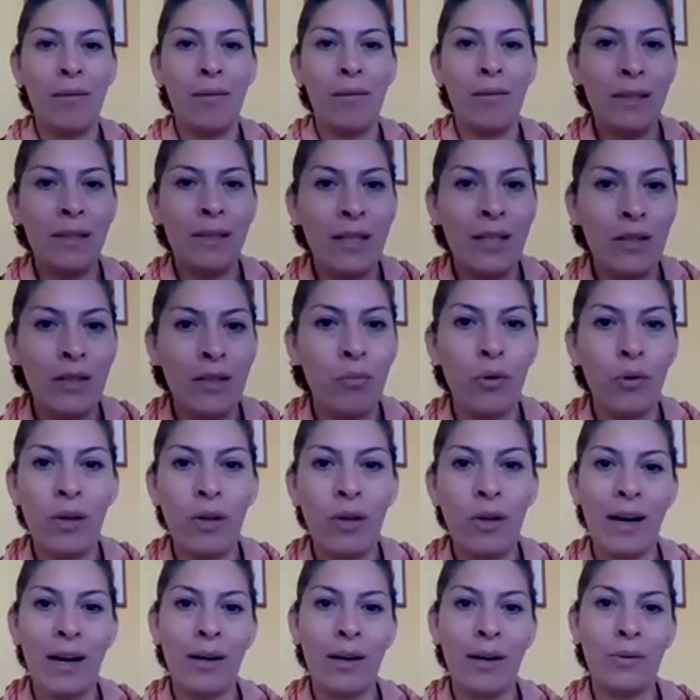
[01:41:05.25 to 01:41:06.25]
build a small
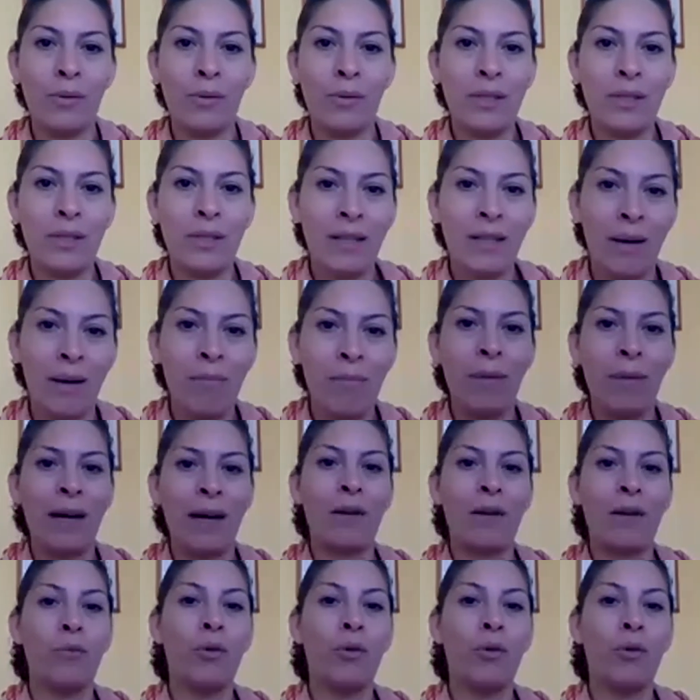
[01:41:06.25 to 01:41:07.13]
house, come back